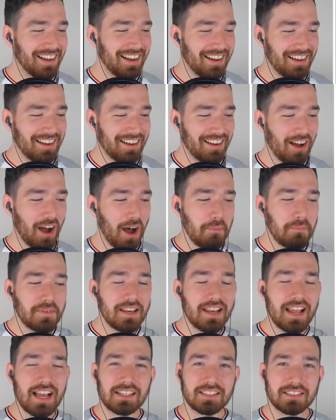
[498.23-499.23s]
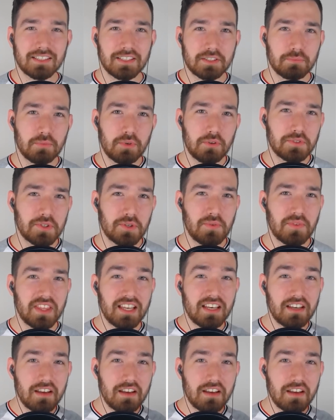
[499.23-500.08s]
Up next, let's move to the